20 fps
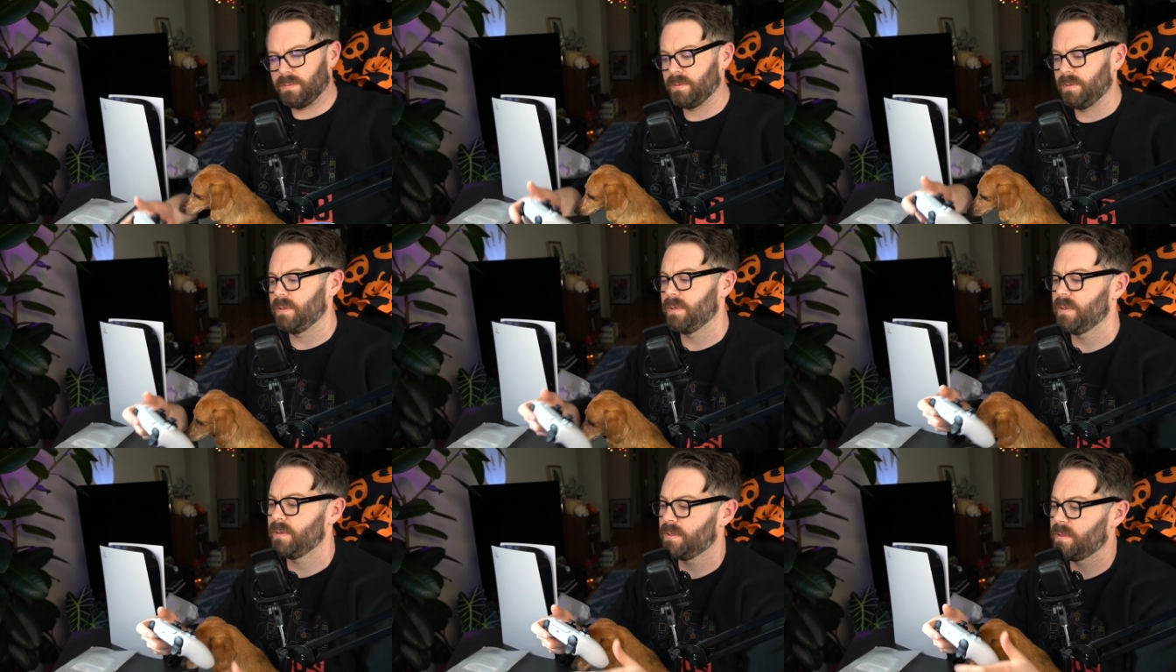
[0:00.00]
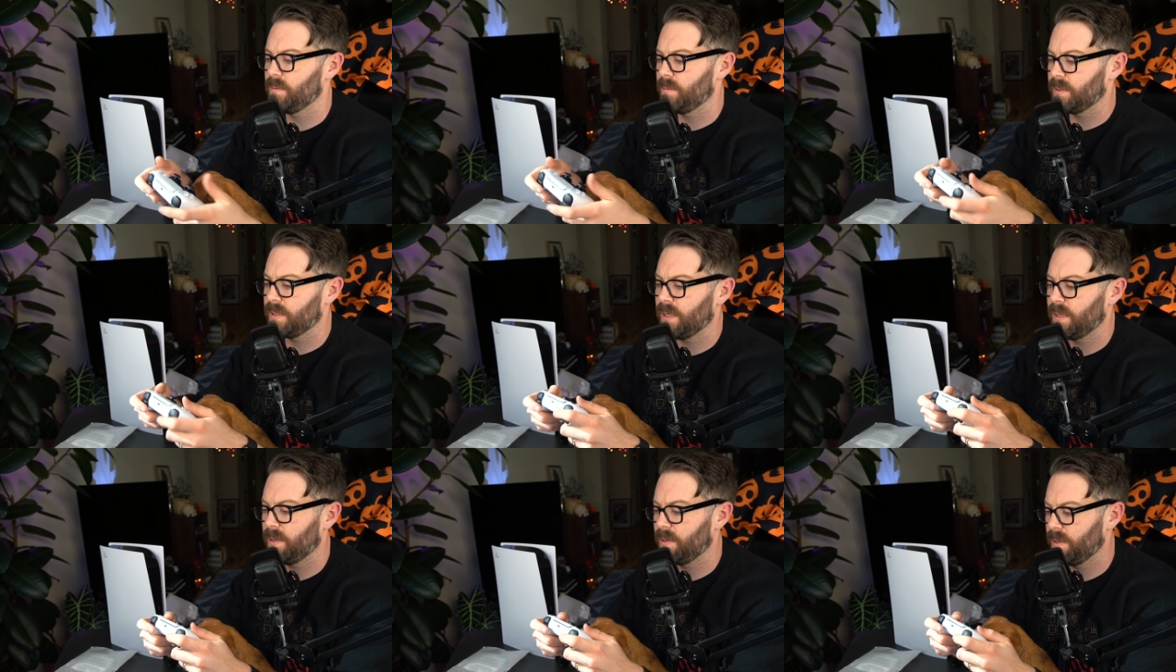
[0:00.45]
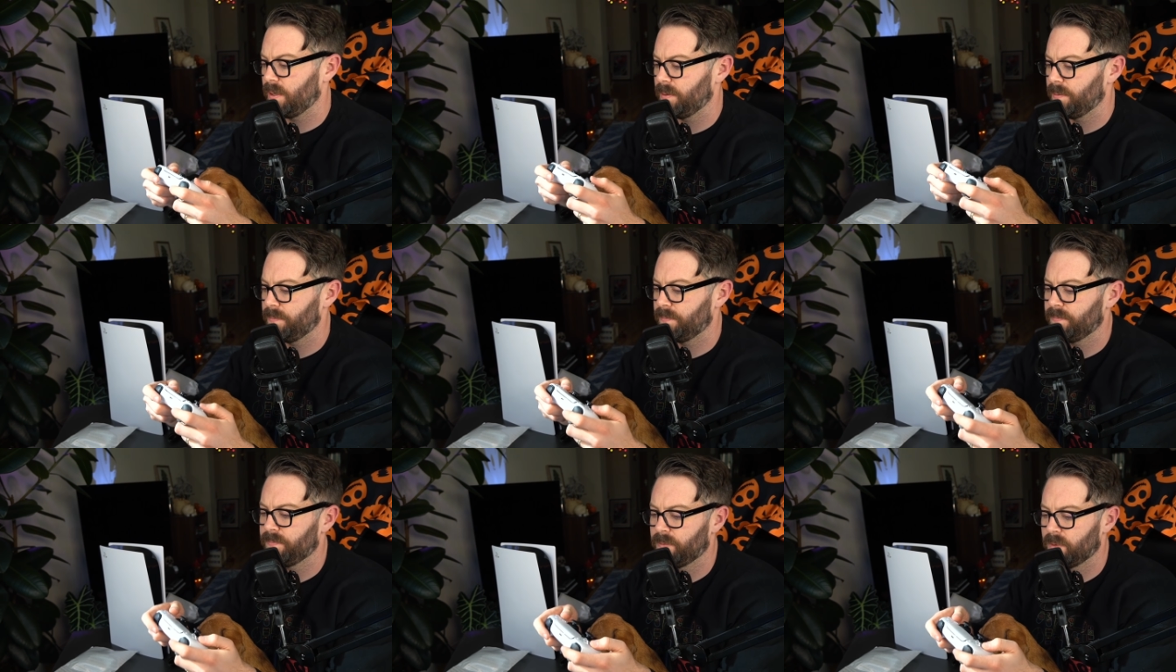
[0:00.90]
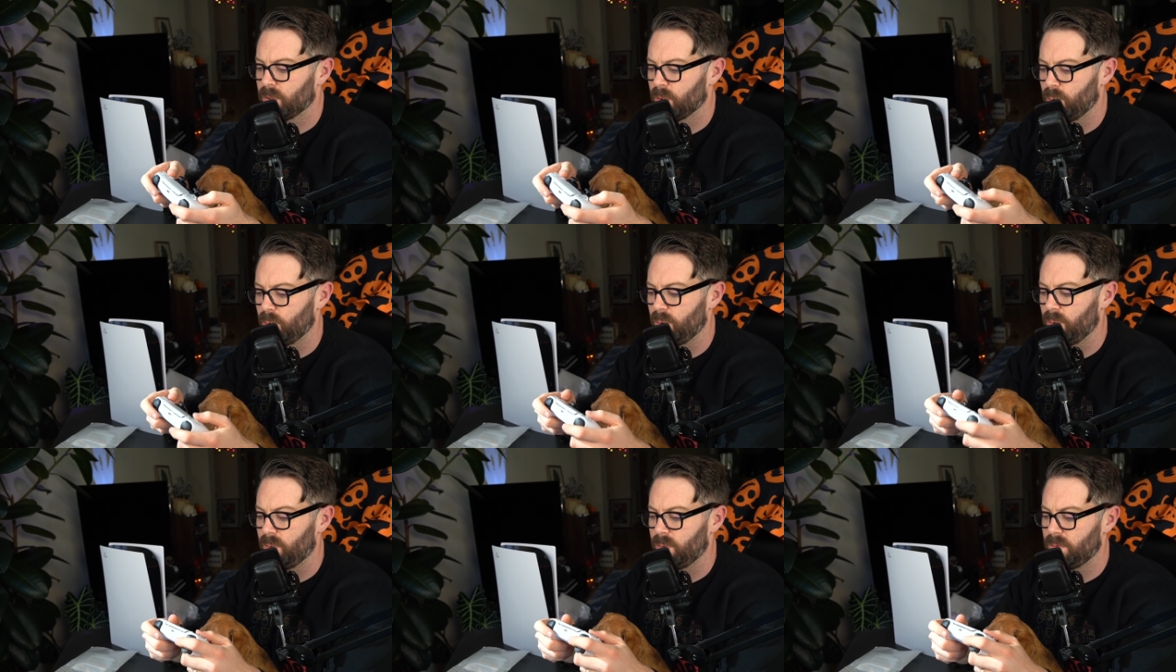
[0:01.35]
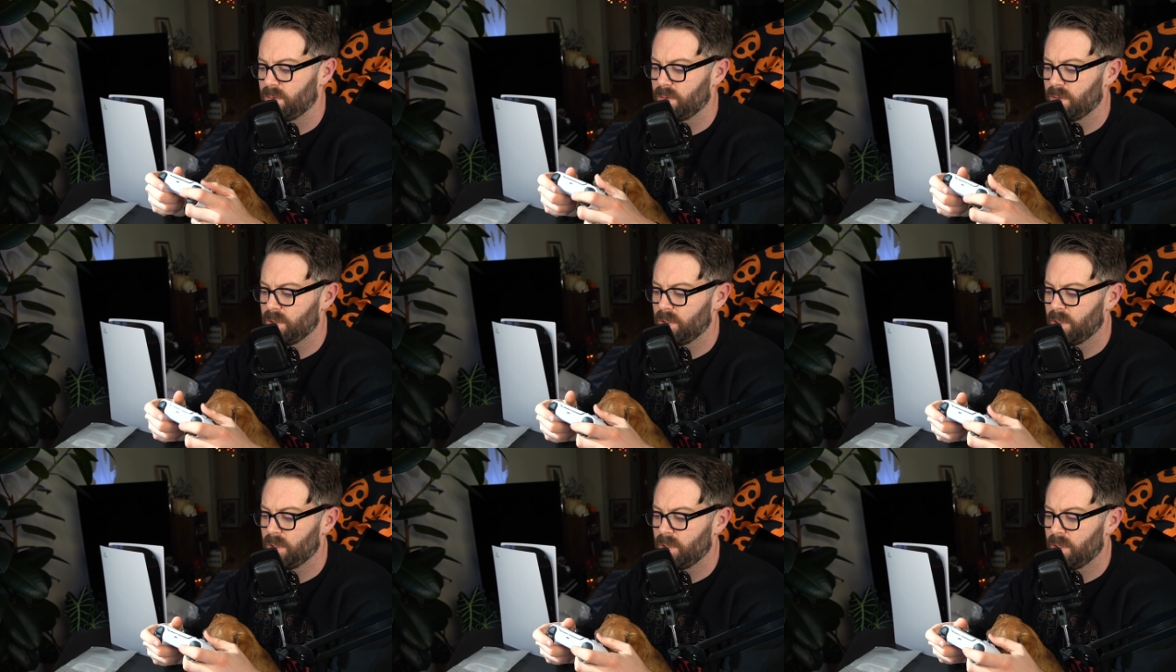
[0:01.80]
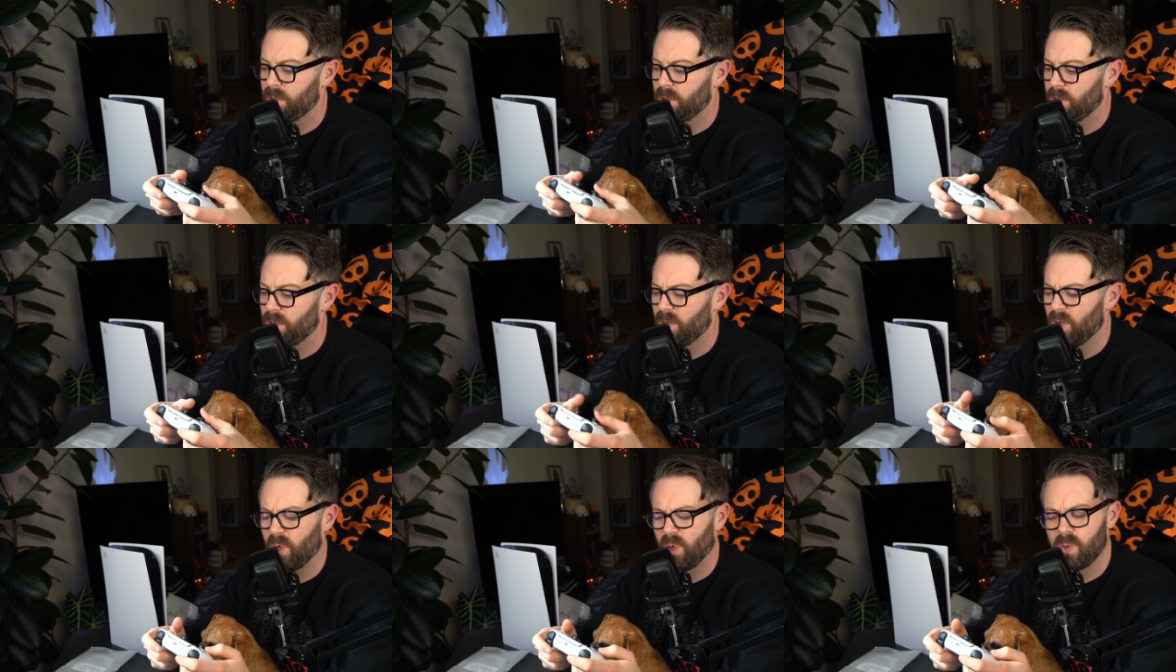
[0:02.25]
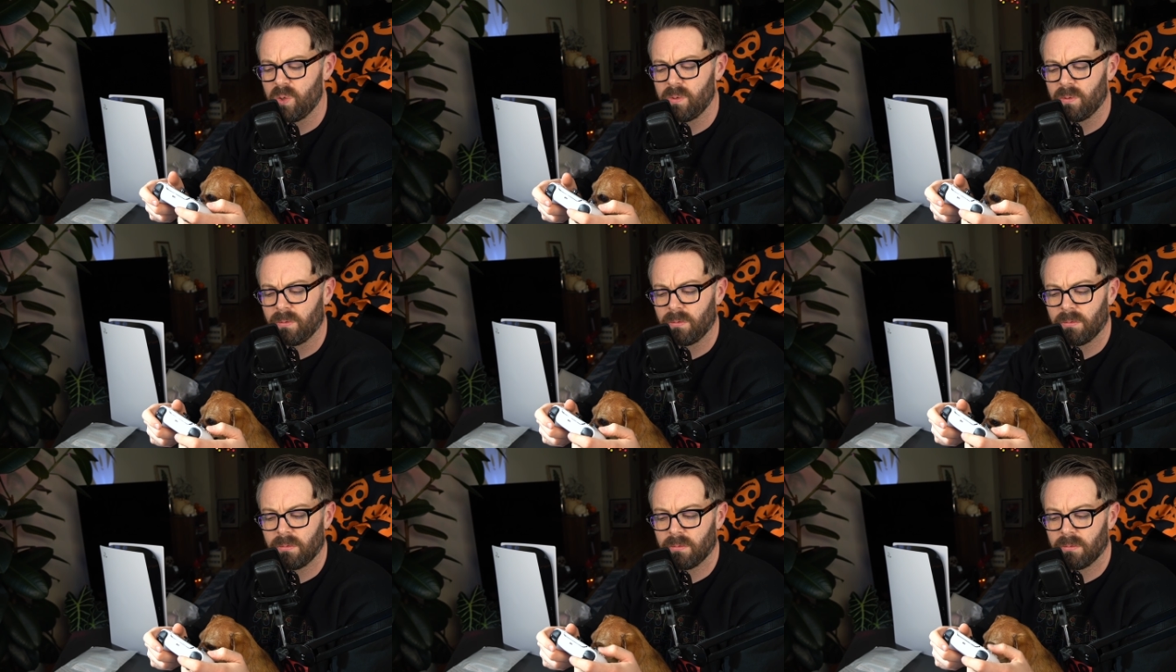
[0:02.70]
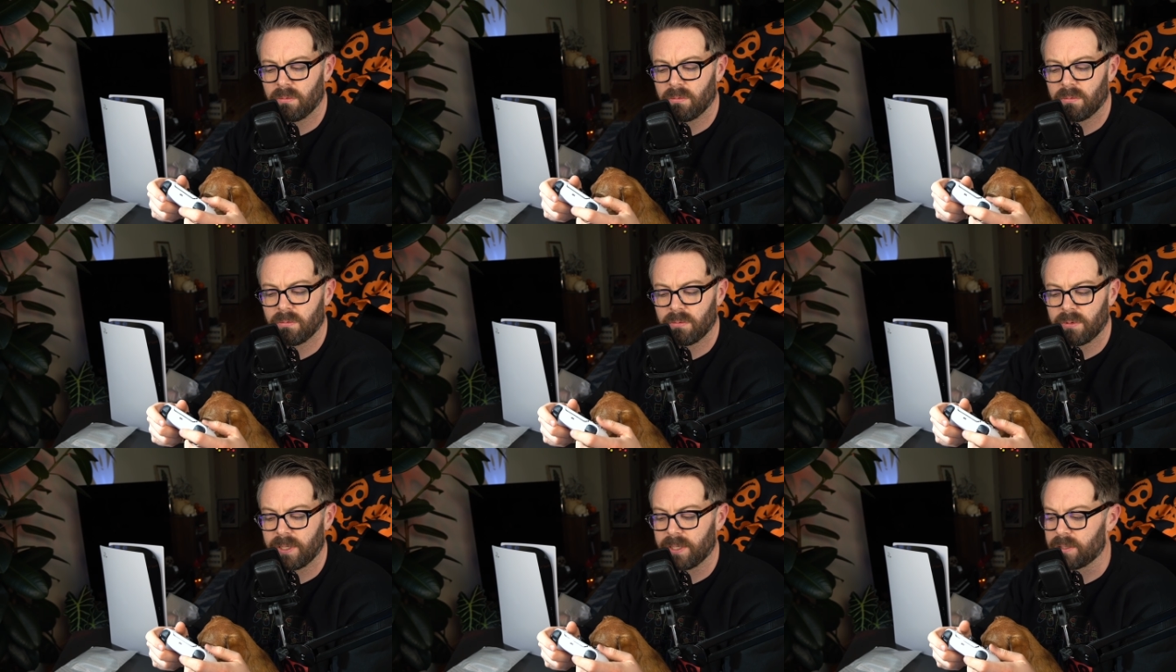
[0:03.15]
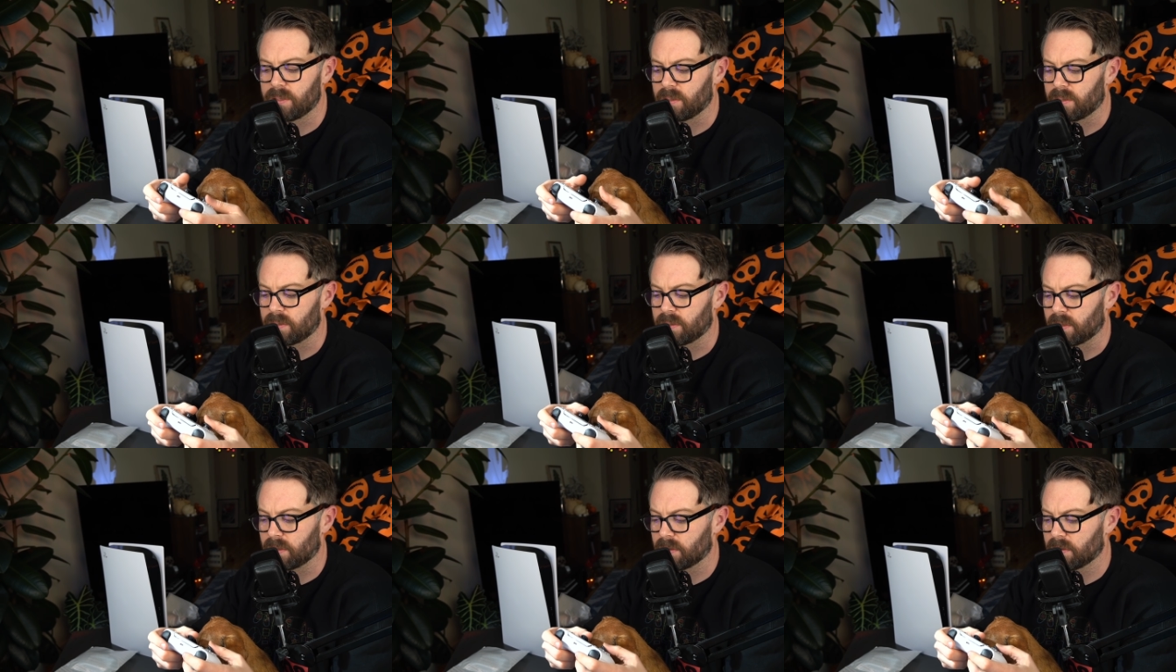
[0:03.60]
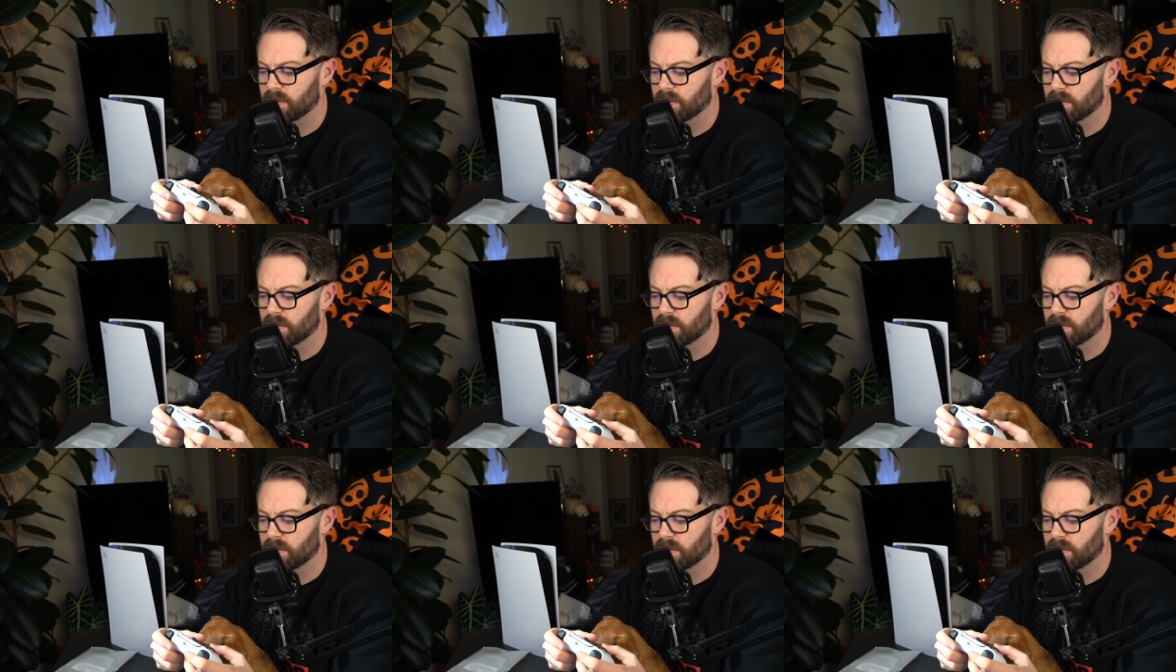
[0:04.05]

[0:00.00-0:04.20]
Let's see what I got here now. Ooh. Ooh. Interesting.